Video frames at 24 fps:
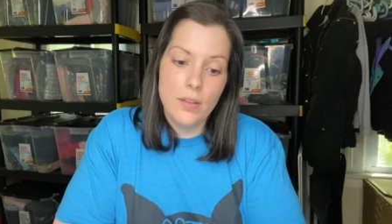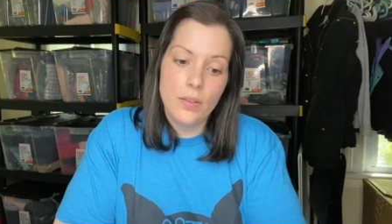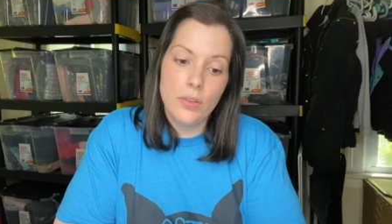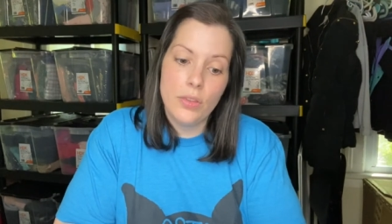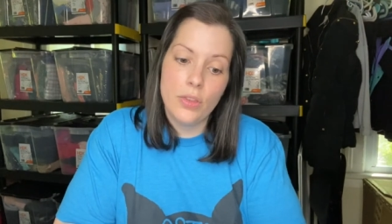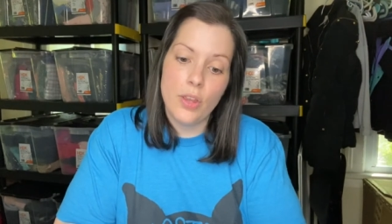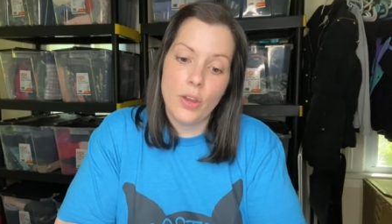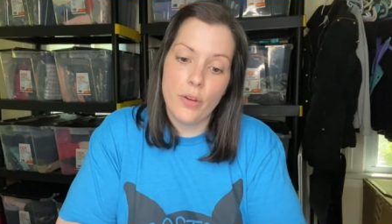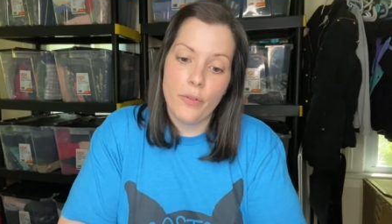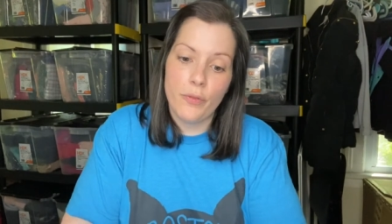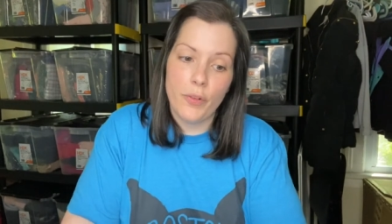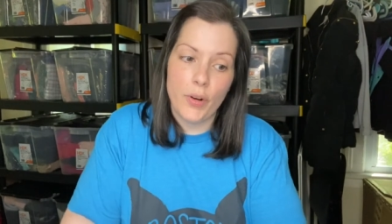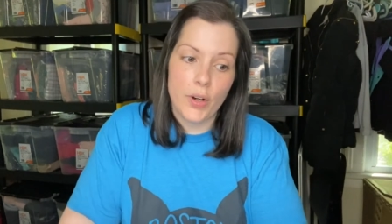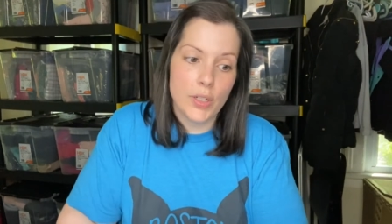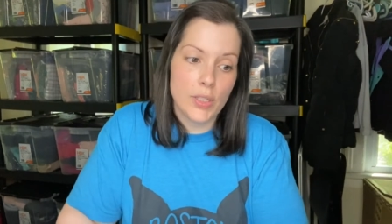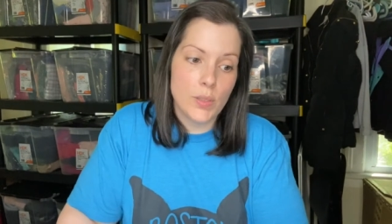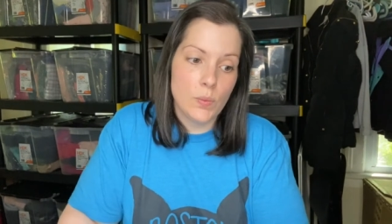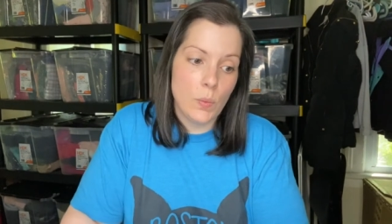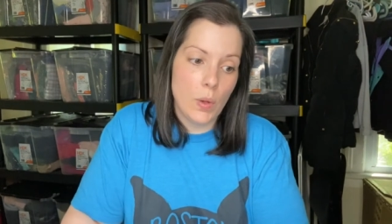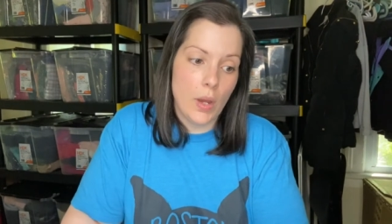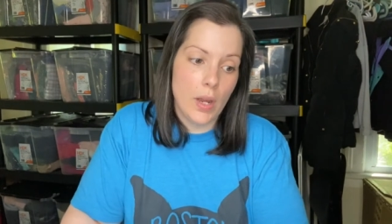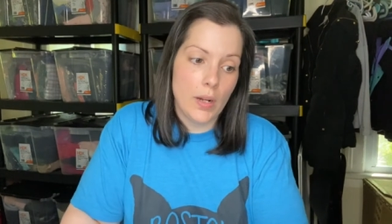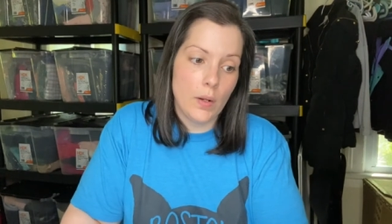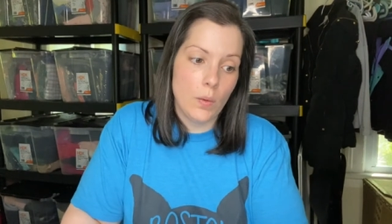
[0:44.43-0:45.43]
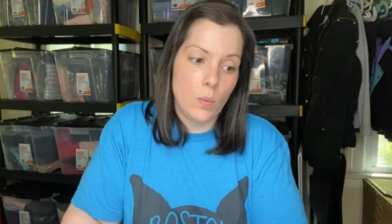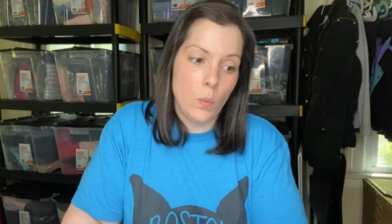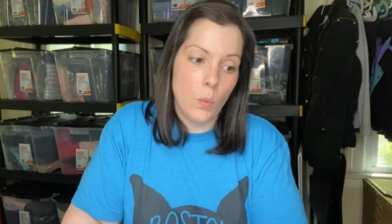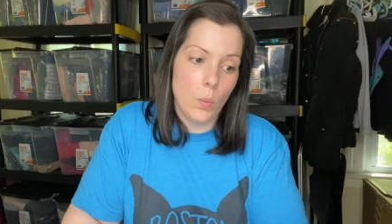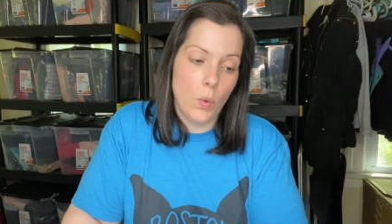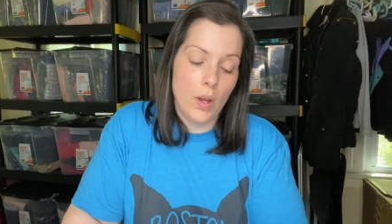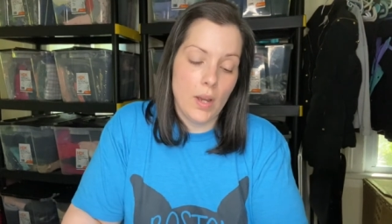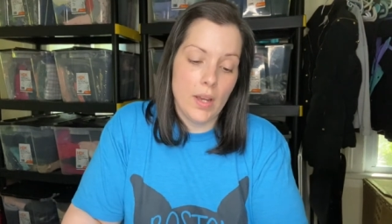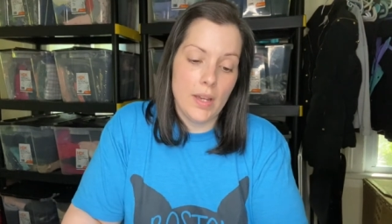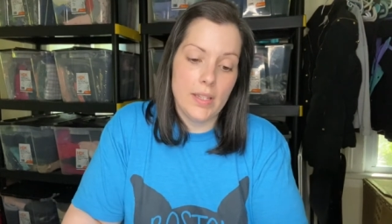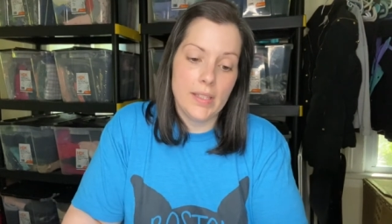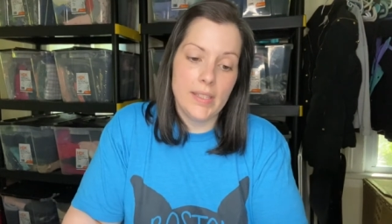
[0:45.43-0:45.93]
The first one
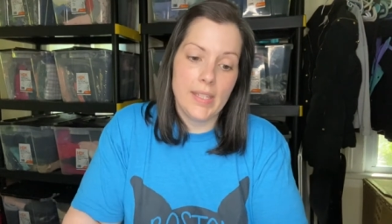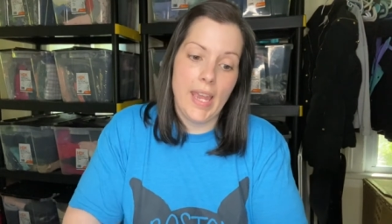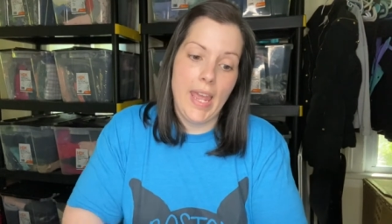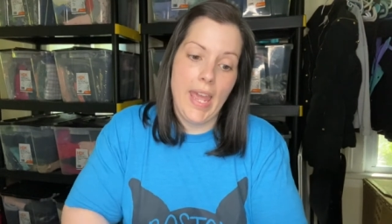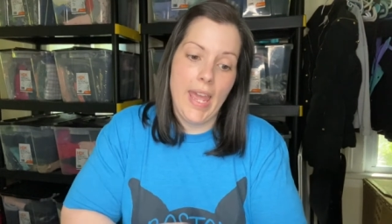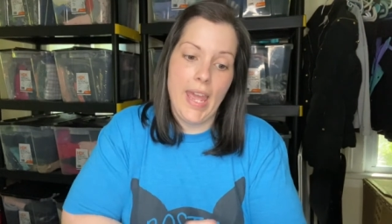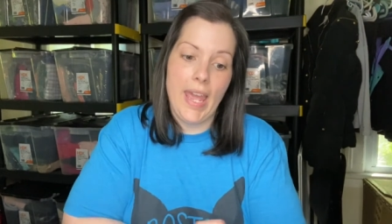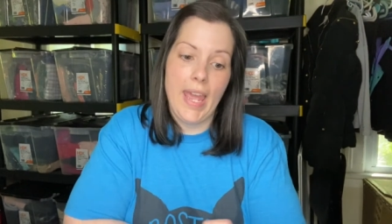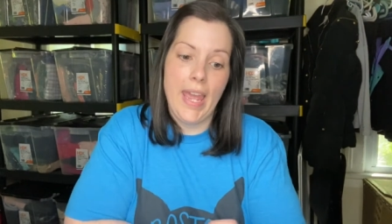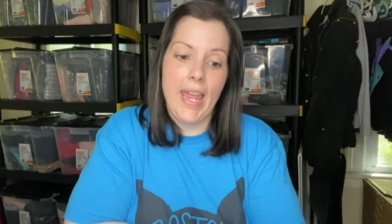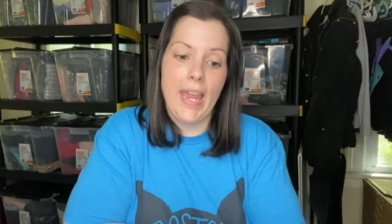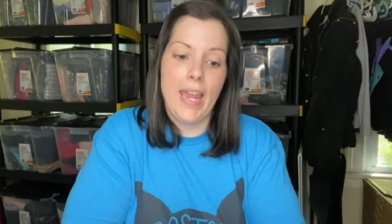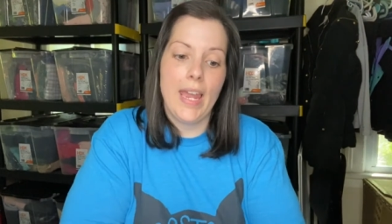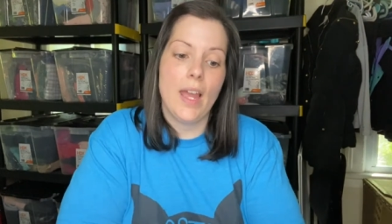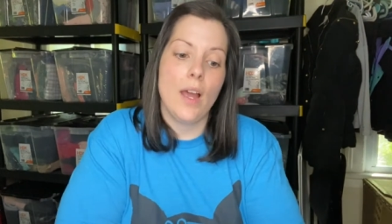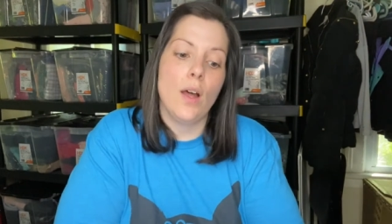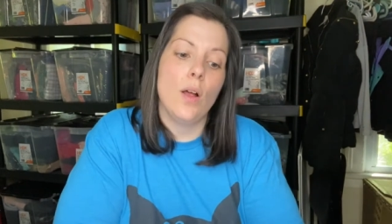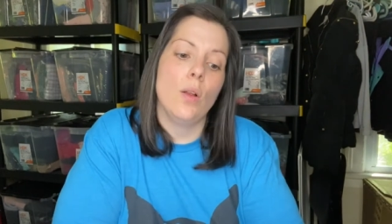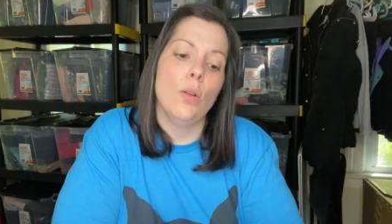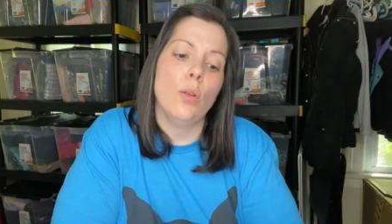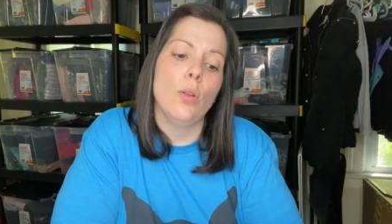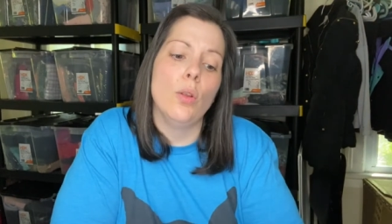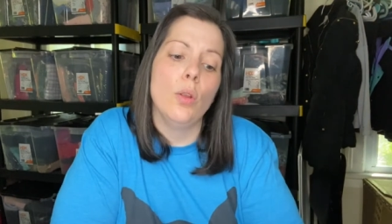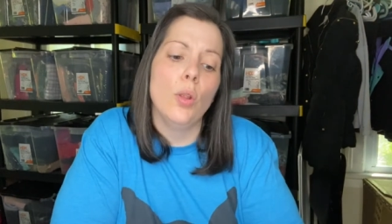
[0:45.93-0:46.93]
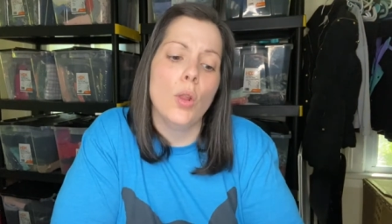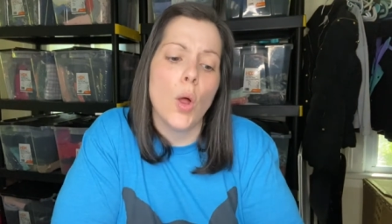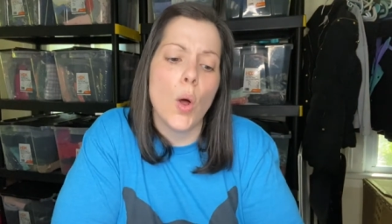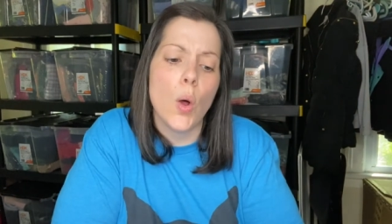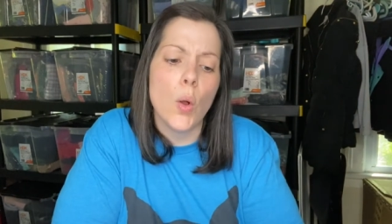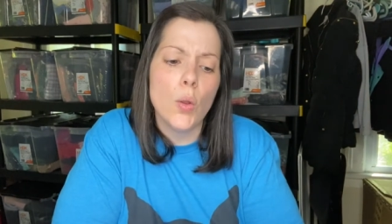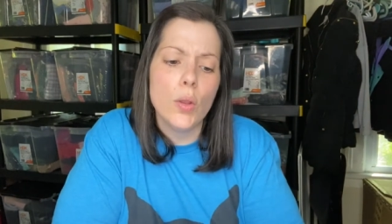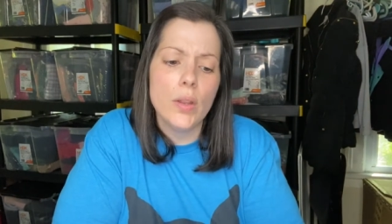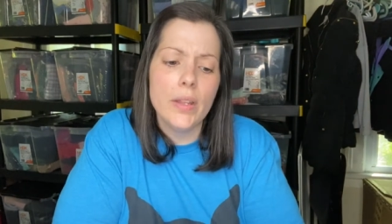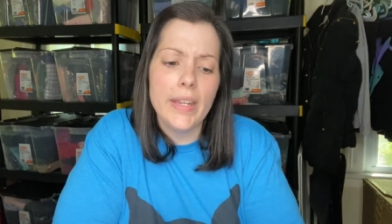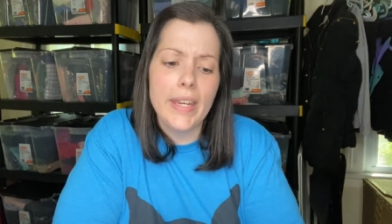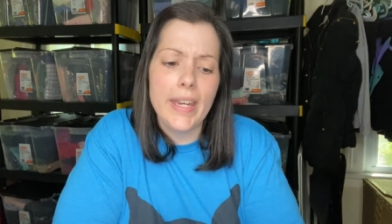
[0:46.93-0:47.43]
was a
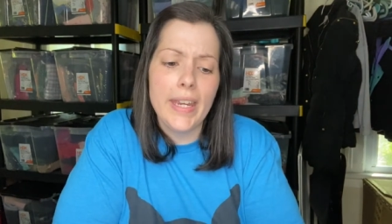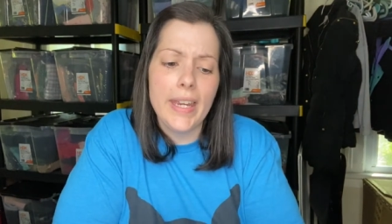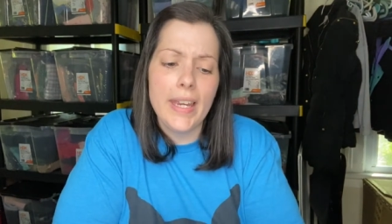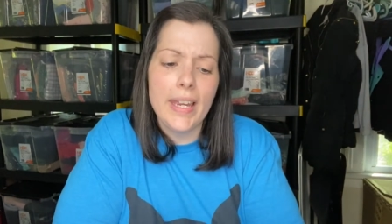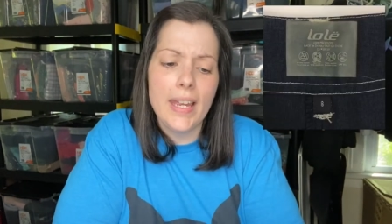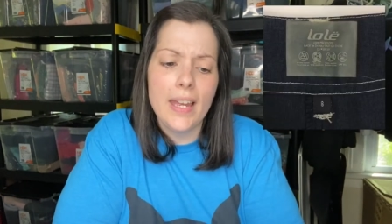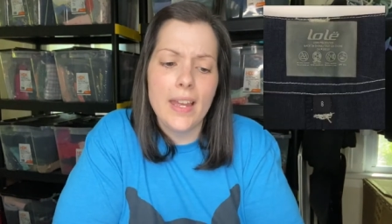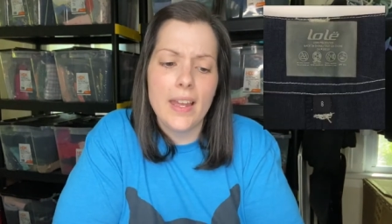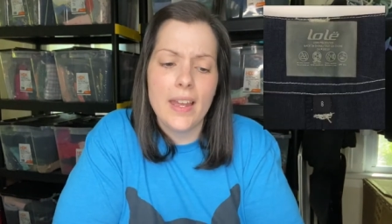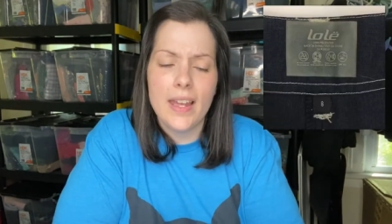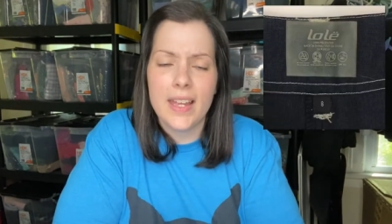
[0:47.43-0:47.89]
Loli.